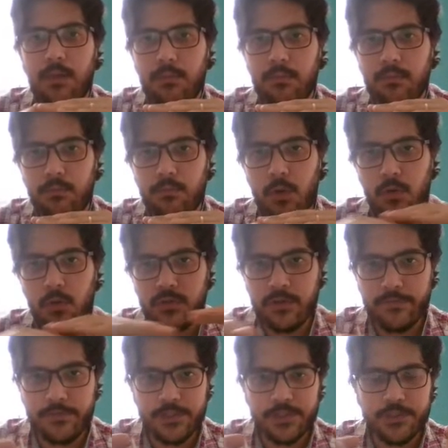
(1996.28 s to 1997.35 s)
Most
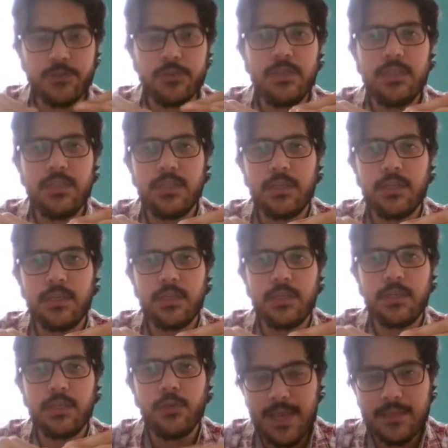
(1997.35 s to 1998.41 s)
of their students are going to
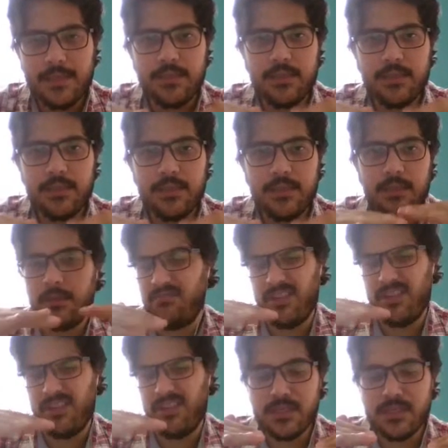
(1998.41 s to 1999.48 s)
be basic,
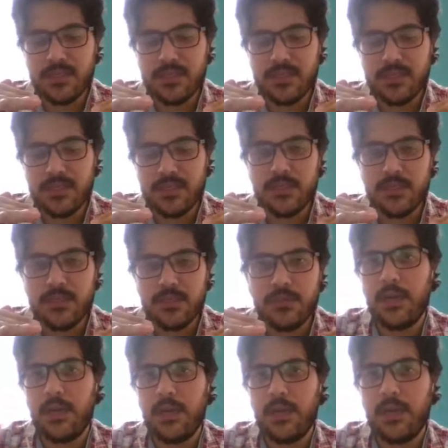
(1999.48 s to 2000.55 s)
intermediate
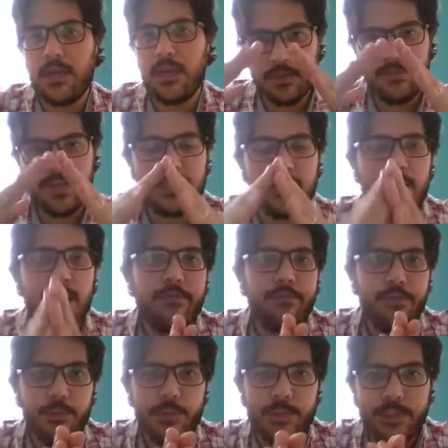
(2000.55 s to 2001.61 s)
students, and then when you get to advanced, you
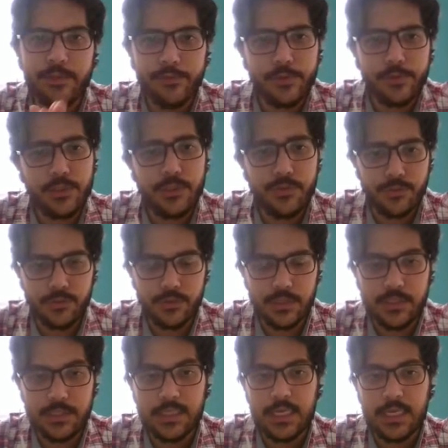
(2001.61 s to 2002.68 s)
have fewer and fewer
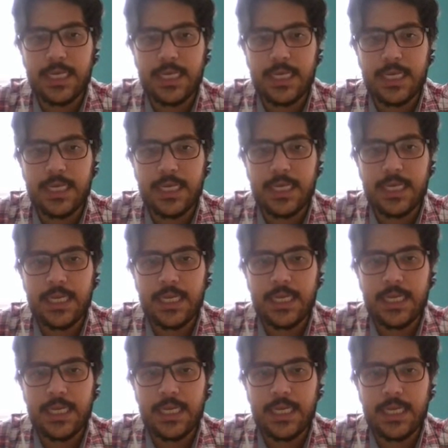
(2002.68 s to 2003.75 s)
students.
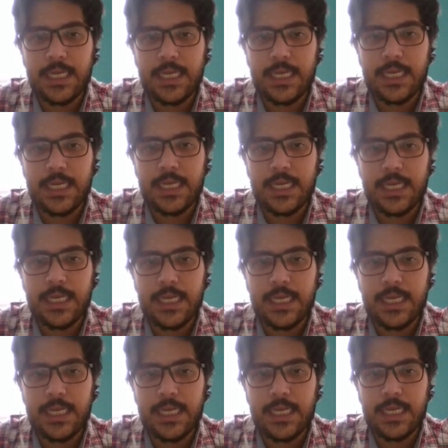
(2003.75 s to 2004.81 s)
We need to keep those
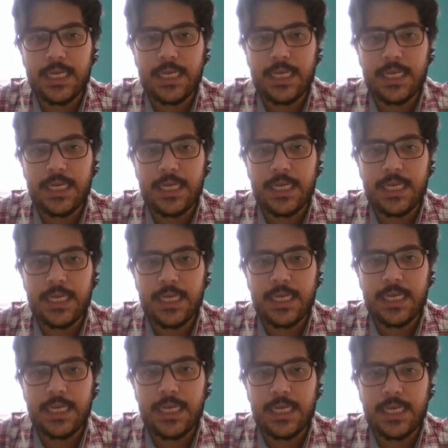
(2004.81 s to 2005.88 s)
students,
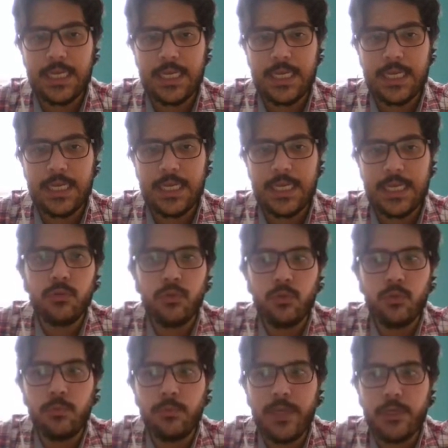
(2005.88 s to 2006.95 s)
we need
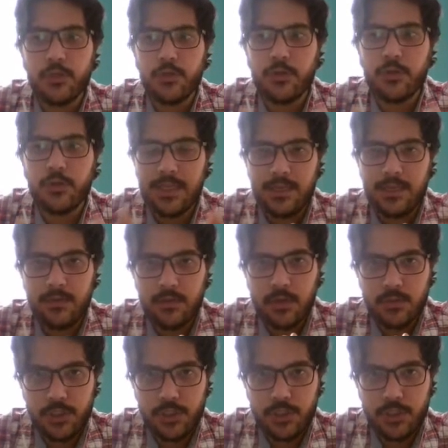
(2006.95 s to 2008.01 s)
to make sure that they
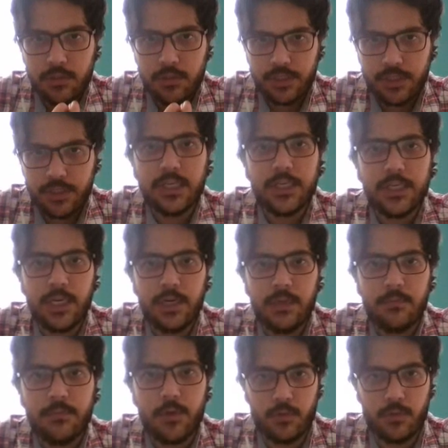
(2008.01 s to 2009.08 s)
continue their
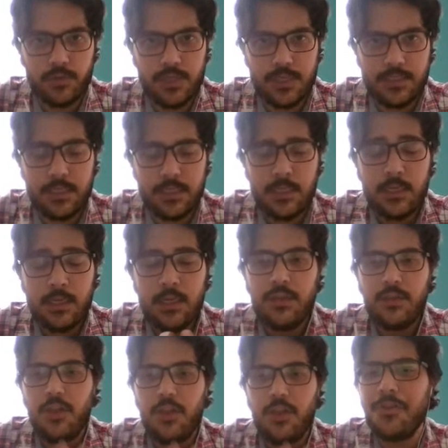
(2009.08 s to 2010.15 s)
learning process.
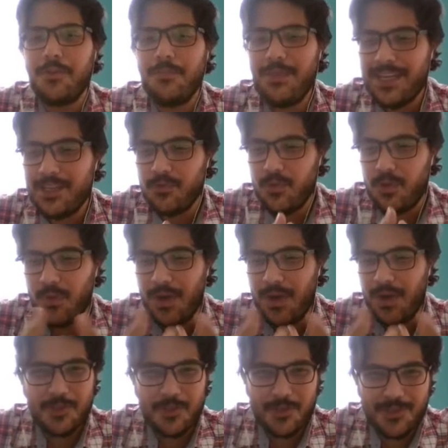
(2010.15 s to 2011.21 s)
Not only because we want
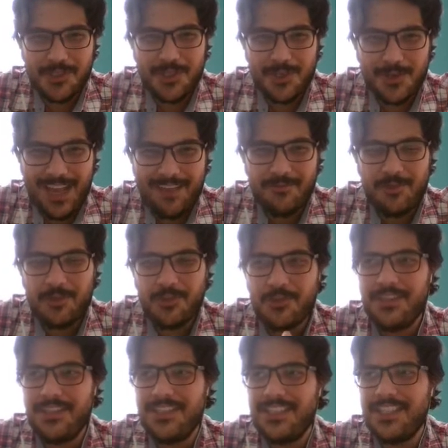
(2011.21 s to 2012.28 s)
to continue to have
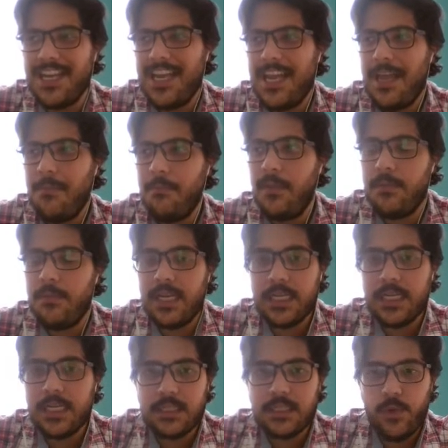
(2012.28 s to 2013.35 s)
students, but
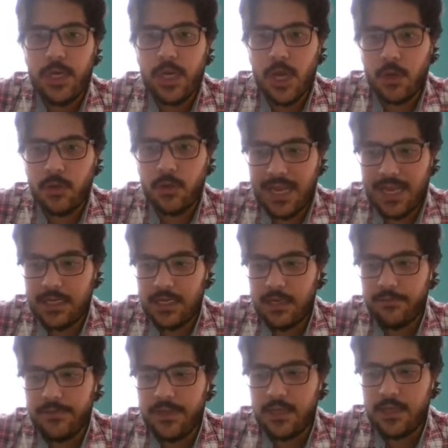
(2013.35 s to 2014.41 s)
because we know that if
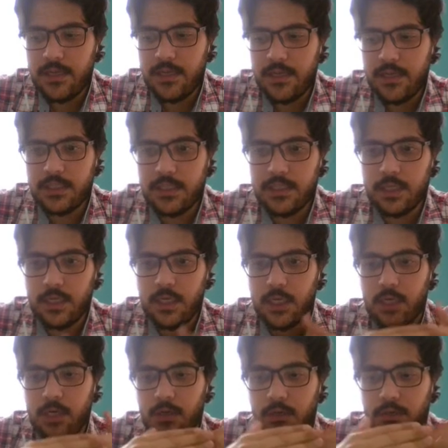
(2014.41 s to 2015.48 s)
they do not
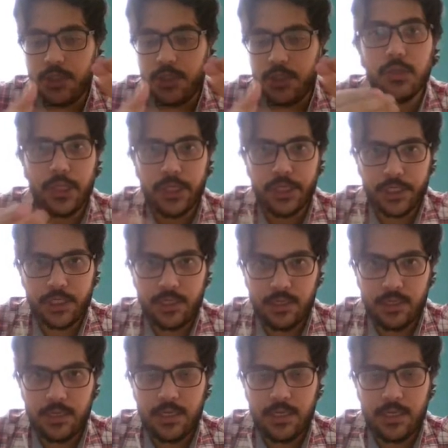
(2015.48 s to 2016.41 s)
continue learning,